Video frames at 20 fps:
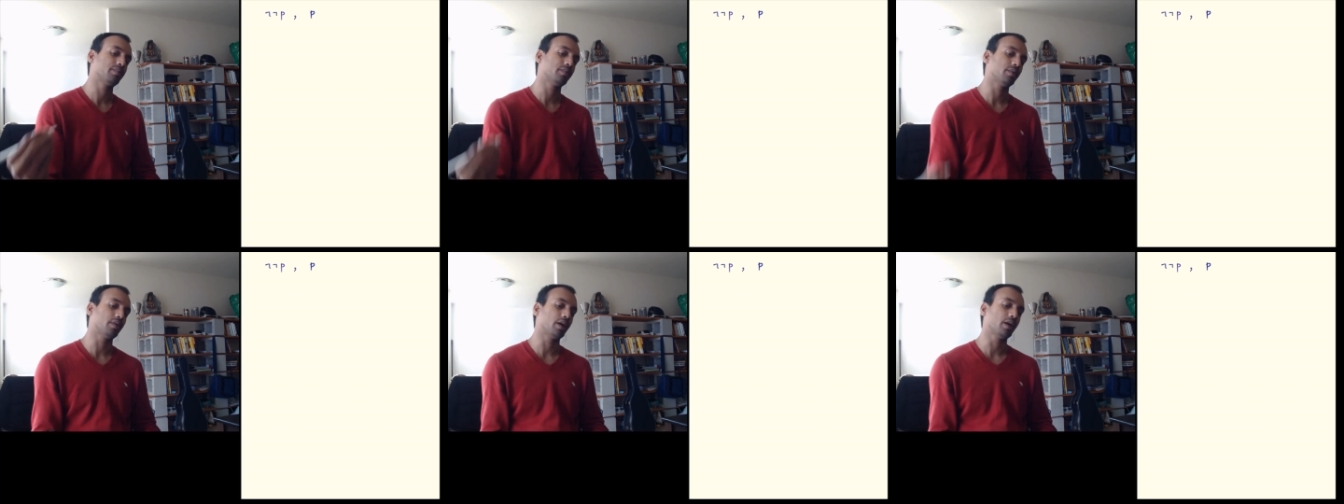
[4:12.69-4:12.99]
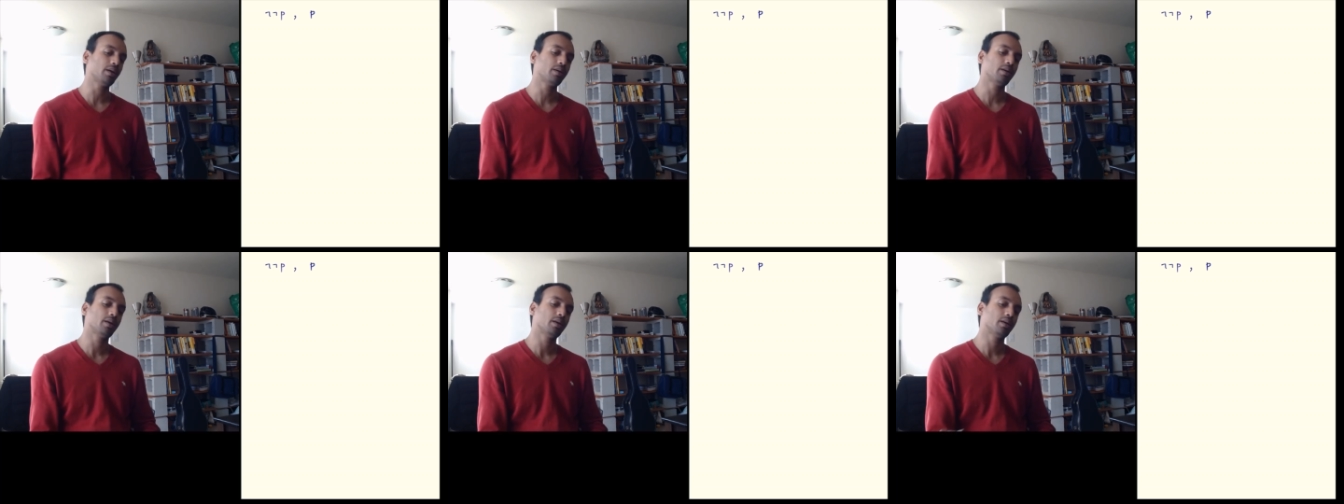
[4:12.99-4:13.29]

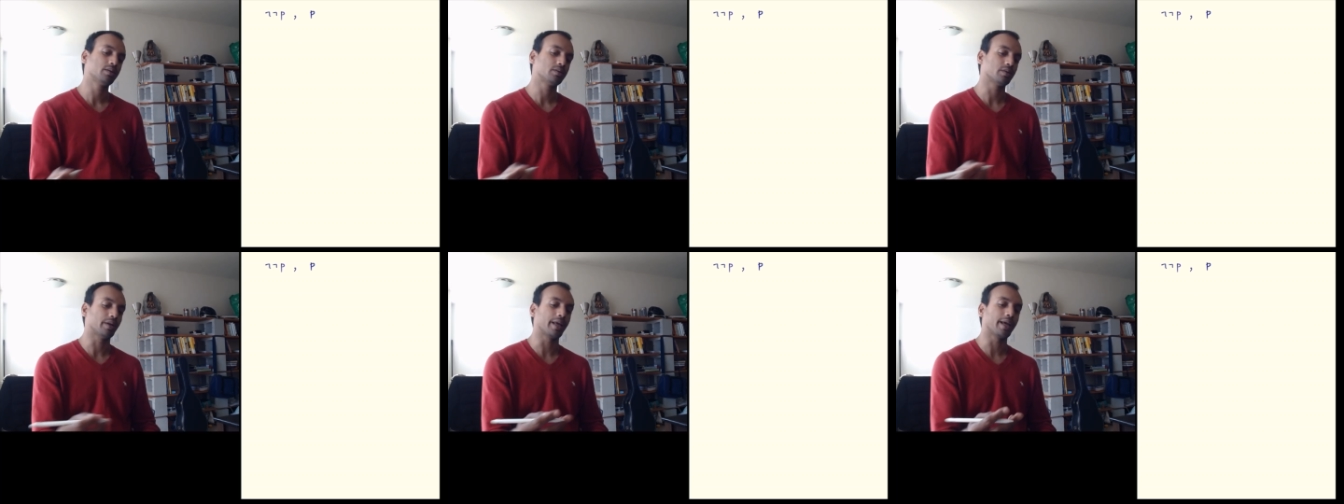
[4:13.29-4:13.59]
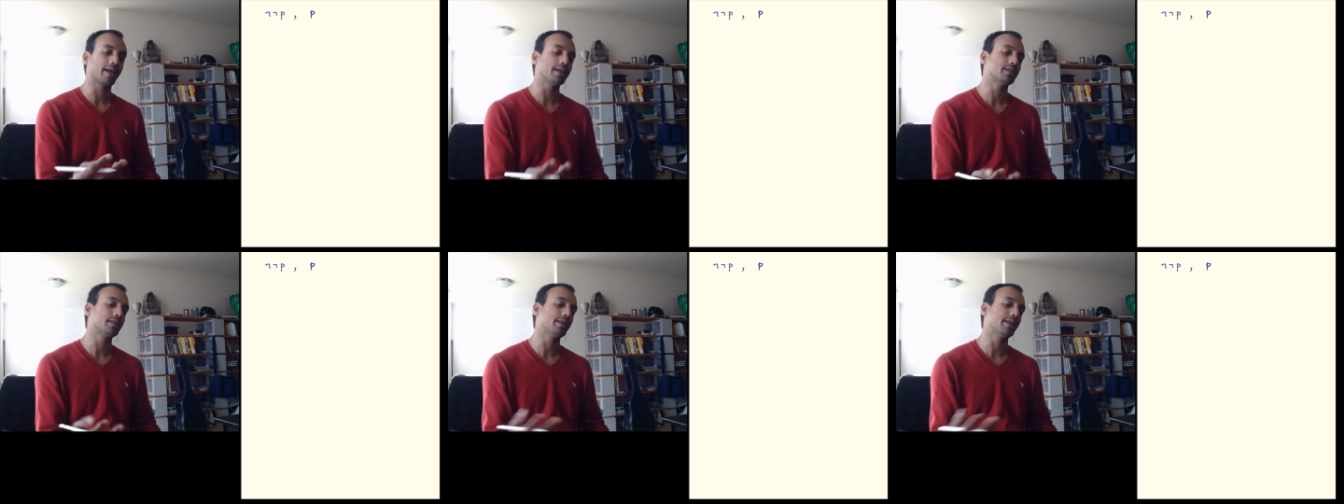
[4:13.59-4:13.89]
right so
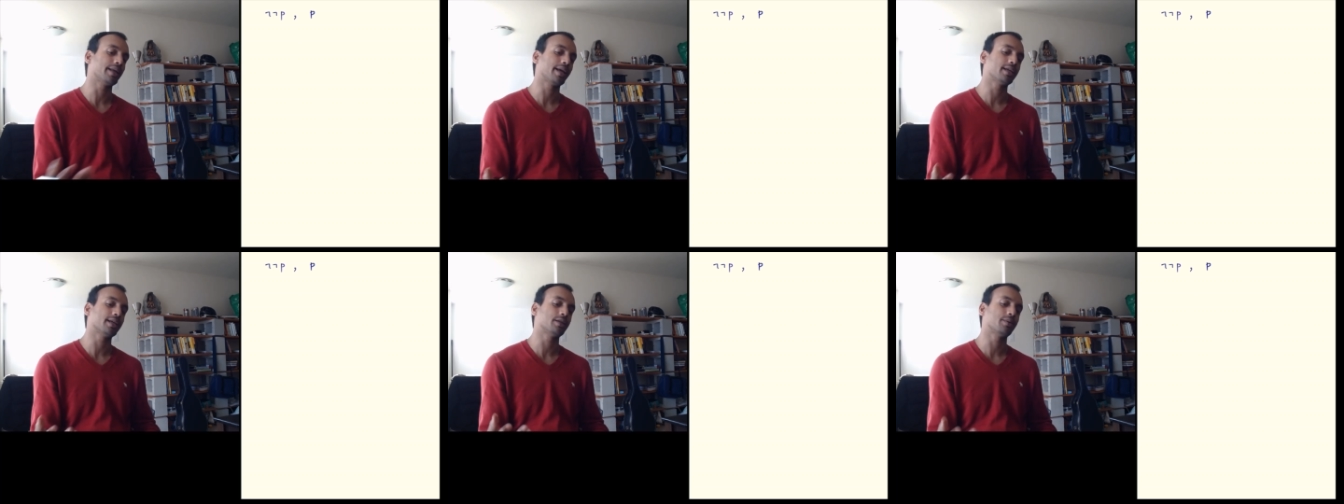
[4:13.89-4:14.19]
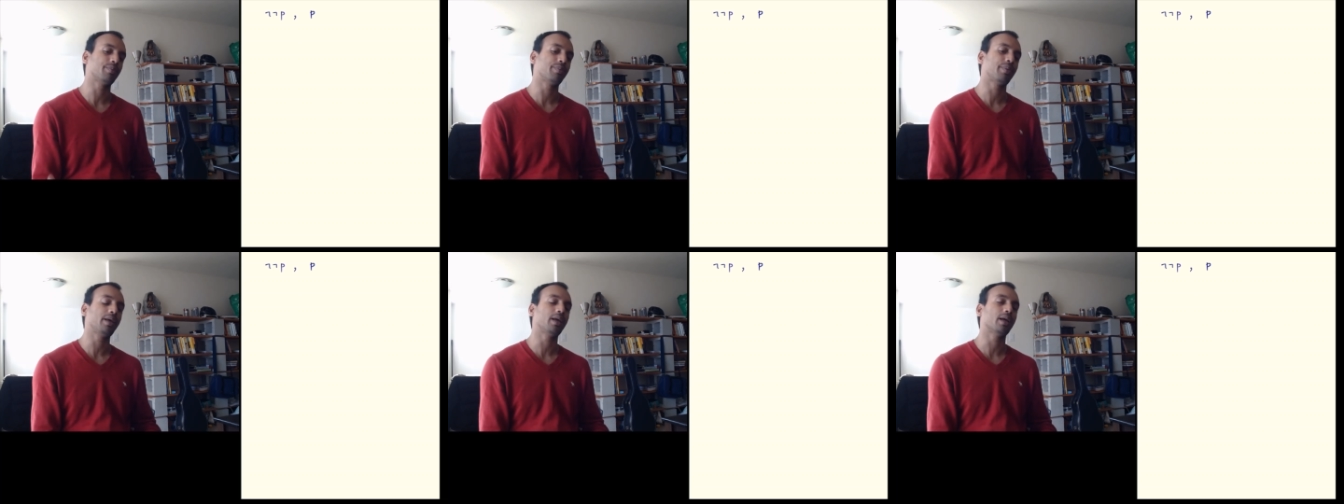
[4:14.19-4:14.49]
negation
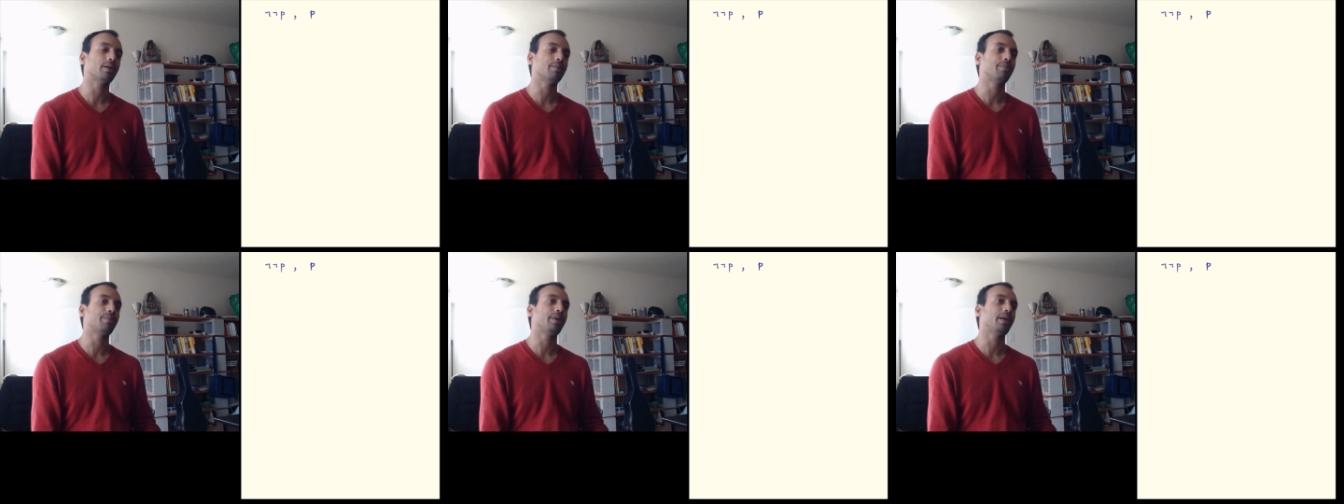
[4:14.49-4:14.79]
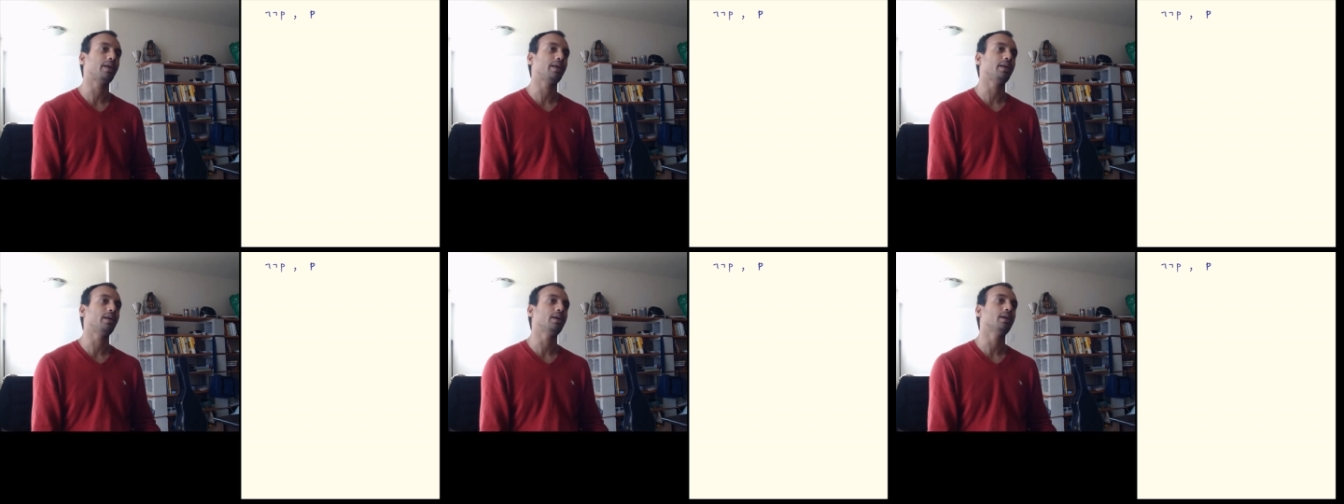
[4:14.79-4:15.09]
negation p and
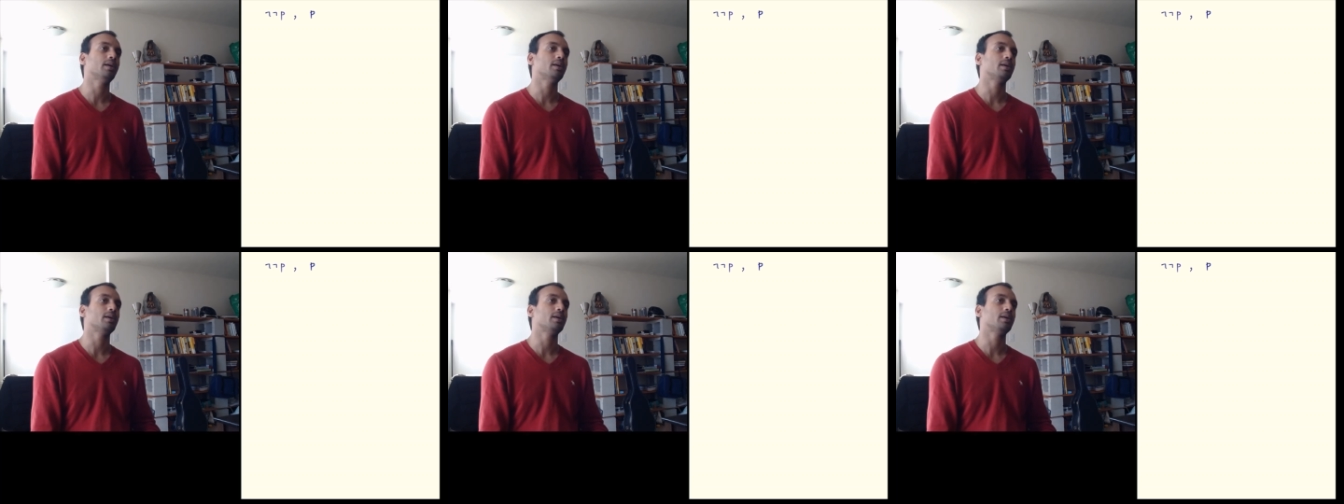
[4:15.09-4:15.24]
p